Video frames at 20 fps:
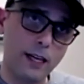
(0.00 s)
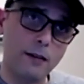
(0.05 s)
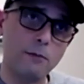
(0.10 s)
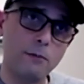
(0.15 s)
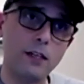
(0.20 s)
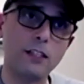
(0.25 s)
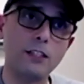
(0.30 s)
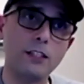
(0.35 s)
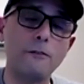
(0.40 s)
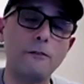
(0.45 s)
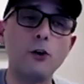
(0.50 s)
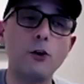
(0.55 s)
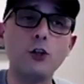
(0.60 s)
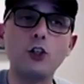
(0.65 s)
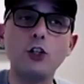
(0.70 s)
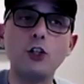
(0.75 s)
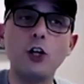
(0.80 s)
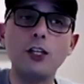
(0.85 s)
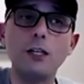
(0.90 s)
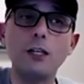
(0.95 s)
because if you're
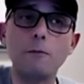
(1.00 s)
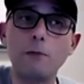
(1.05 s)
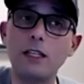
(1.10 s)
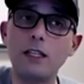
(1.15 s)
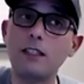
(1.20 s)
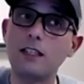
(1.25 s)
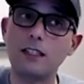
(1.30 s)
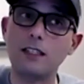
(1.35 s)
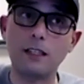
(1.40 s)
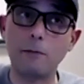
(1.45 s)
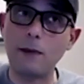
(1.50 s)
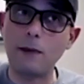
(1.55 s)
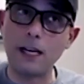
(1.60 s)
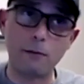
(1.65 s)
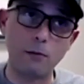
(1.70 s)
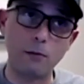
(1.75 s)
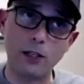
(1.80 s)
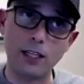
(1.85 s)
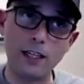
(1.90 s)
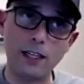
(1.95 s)
starting a business to make
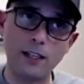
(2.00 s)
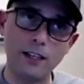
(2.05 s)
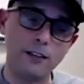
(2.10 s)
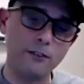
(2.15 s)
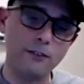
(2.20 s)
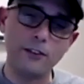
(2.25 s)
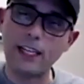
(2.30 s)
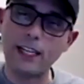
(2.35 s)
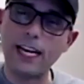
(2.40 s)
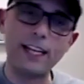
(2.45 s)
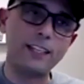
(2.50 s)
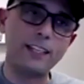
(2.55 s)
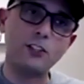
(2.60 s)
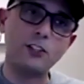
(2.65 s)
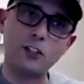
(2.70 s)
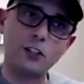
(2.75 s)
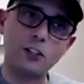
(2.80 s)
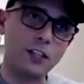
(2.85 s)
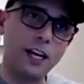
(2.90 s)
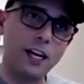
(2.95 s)
money forget it
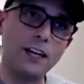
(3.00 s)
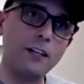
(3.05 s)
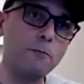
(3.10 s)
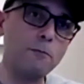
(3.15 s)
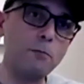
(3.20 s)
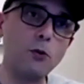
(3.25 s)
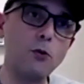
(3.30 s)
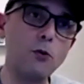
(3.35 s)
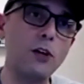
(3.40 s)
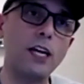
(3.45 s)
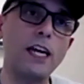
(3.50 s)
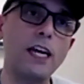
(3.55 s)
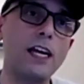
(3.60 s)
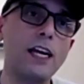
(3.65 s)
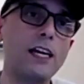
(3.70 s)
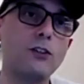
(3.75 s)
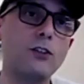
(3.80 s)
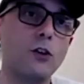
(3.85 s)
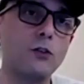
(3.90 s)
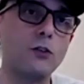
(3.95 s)
just stay an
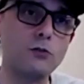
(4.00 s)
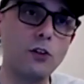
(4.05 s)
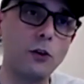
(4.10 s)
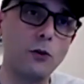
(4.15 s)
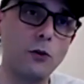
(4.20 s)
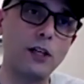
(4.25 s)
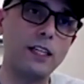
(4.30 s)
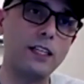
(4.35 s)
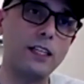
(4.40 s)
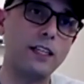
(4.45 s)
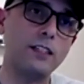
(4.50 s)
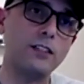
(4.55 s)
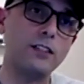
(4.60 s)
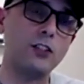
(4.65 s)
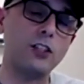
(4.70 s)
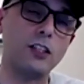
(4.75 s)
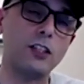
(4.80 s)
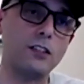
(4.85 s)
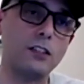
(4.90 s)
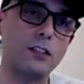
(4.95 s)
employee don't do it it's
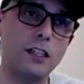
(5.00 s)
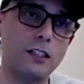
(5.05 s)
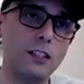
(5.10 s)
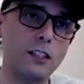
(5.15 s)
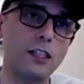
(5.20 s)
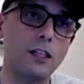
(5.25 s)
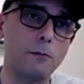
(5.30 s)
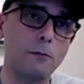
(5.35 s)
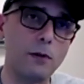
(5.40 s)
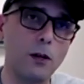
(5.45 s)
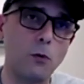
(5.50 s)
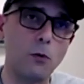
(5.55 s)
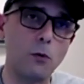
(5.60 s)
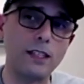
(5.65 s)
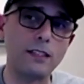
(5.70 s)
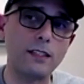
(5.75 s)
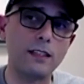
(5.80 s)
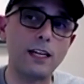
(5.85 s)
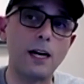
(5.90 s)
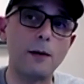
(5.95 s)
just it's going to be a
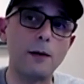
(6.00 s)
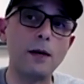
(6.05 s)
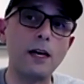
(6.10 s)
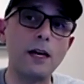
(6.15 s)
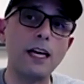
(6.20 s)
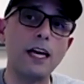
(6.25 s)
waste of time